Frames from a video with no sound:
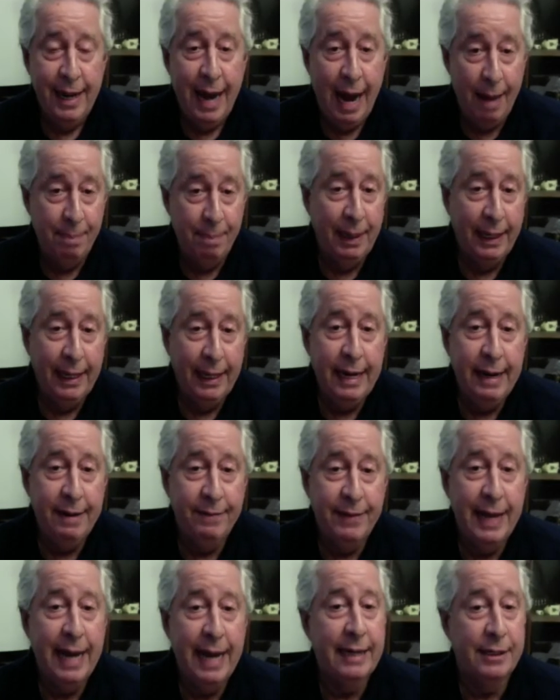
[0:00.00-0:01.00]
I believe,
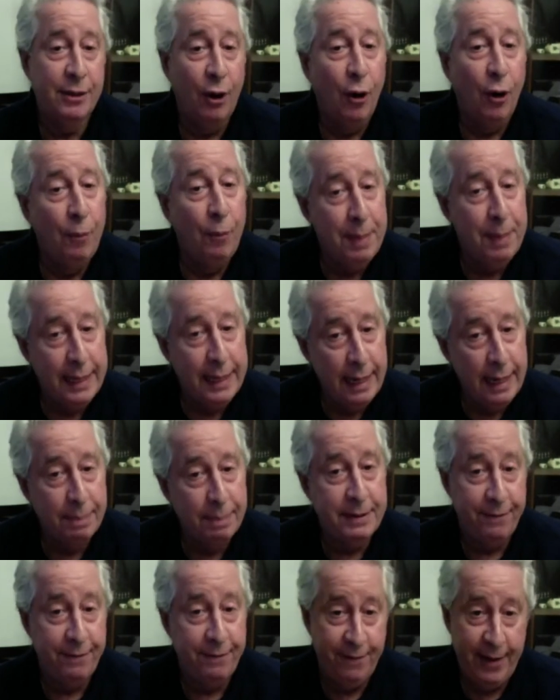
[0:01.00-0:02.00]
that has opened it up
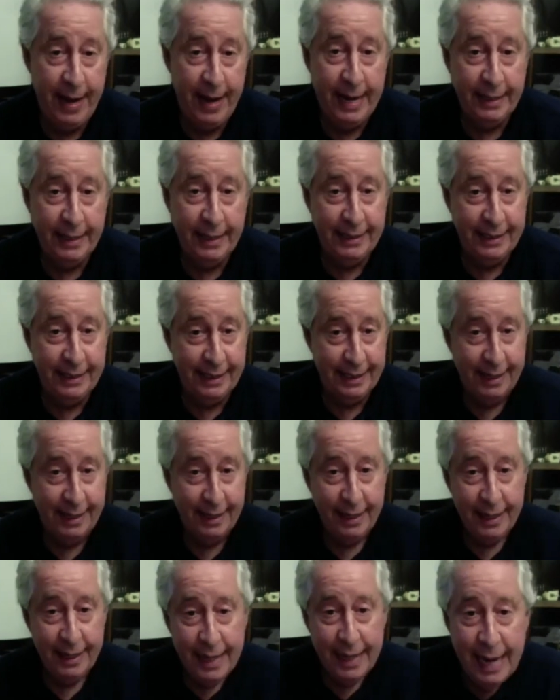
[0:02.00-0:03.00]
to fans.
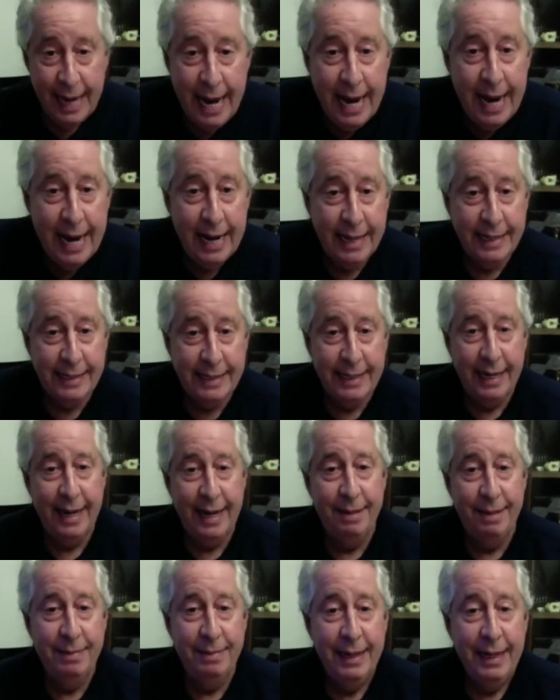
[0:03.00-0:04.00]
And
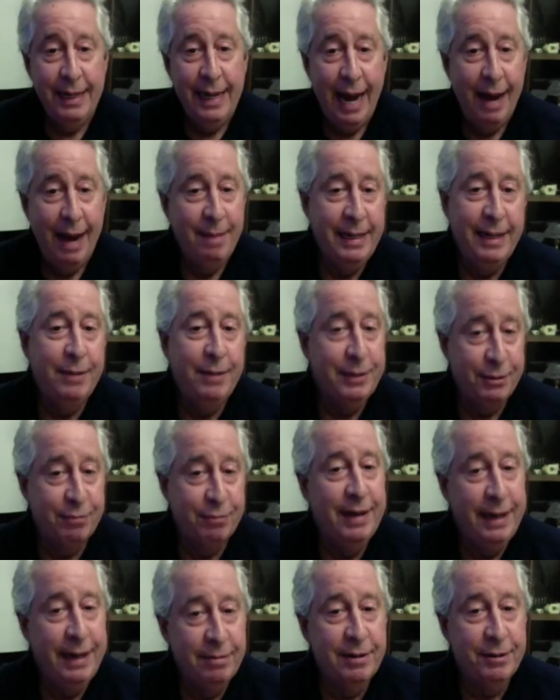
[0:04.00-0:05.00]
um, I mean, it was
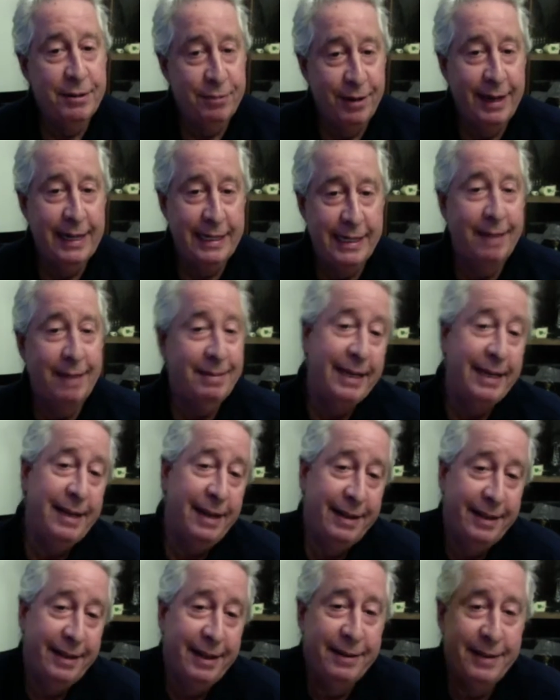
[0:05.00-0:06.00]
it was really something.
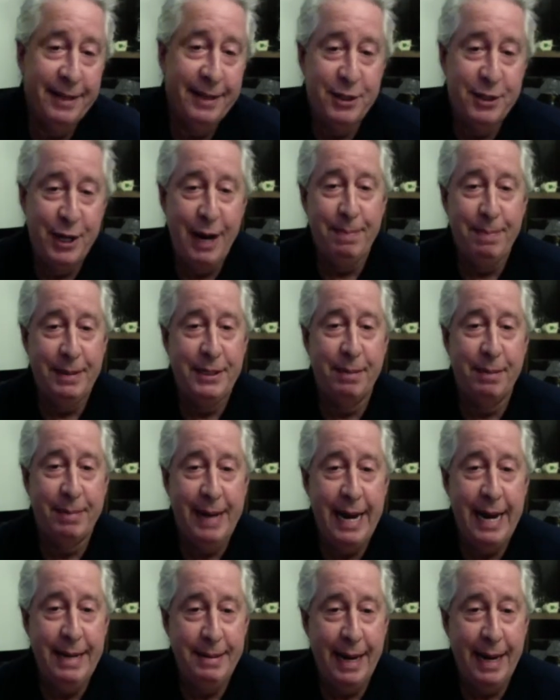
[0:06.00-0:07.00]
And the, the championship
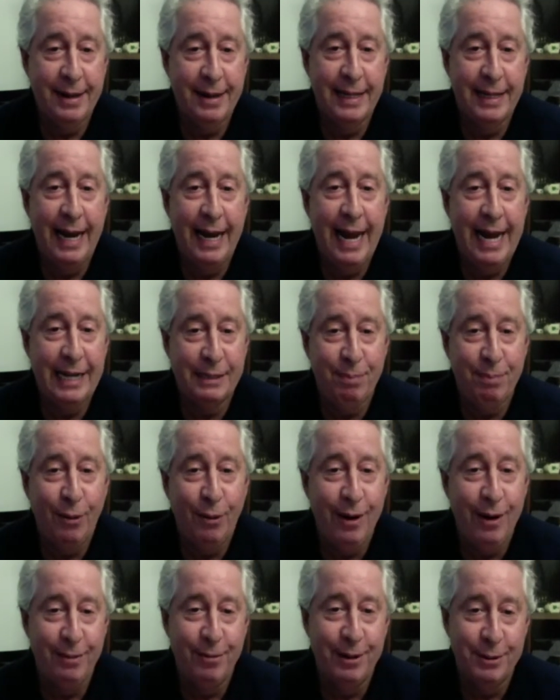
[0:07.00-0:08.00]
came down to the last
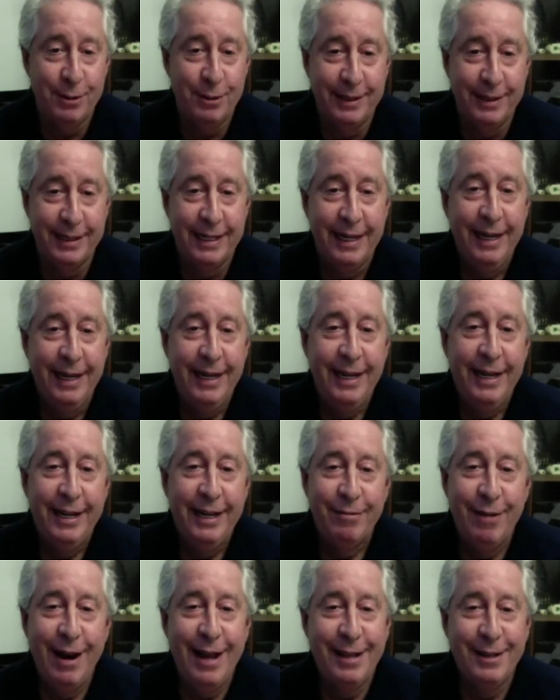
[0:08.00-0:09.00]
point, which was
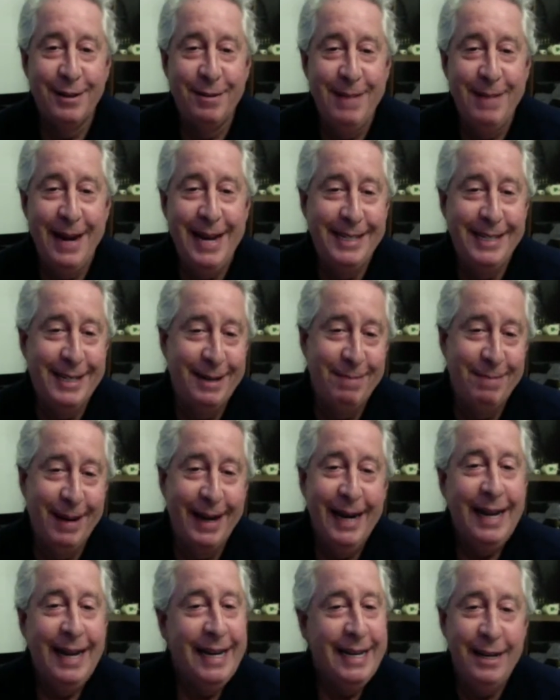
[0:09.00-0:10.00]
rather amazing. But
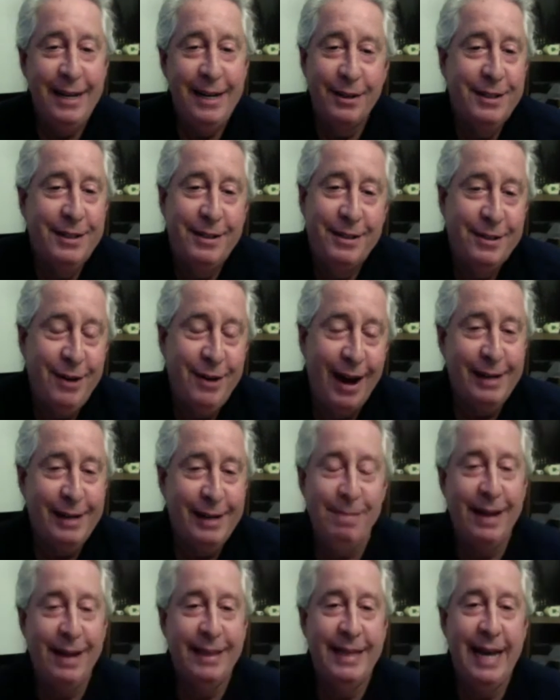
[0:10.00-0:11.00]
you know, talk
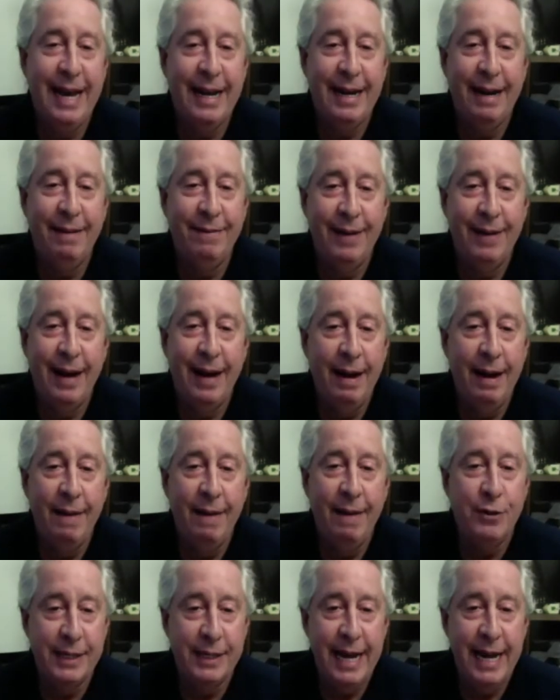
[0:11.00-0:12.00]
about that. Uh, have
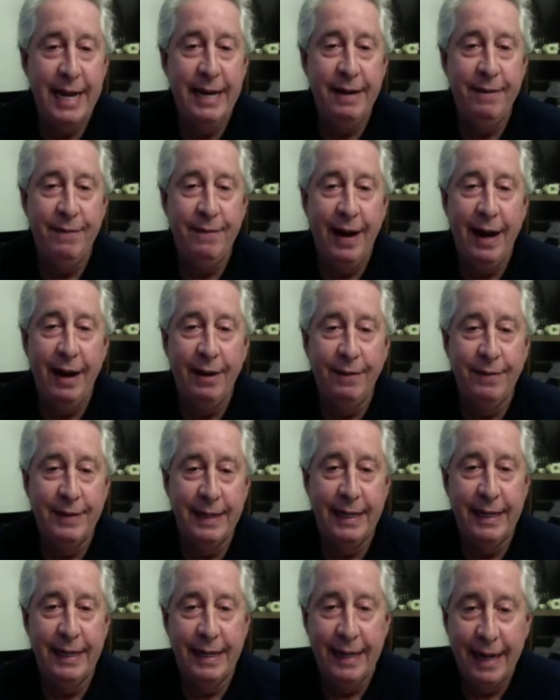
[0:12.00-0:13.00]
you stayed involved
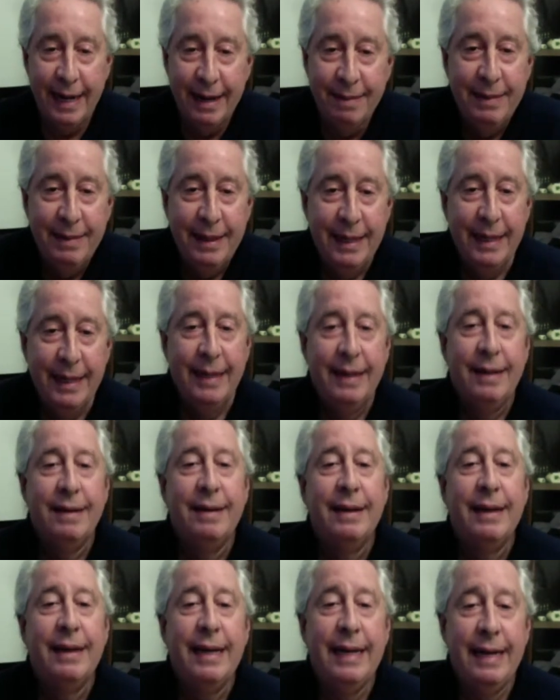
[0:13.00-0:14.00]
in uh,
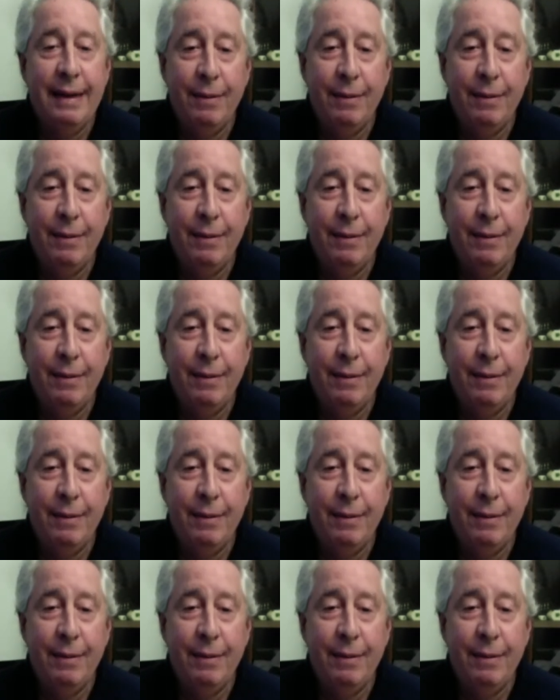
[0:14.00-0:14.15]
in it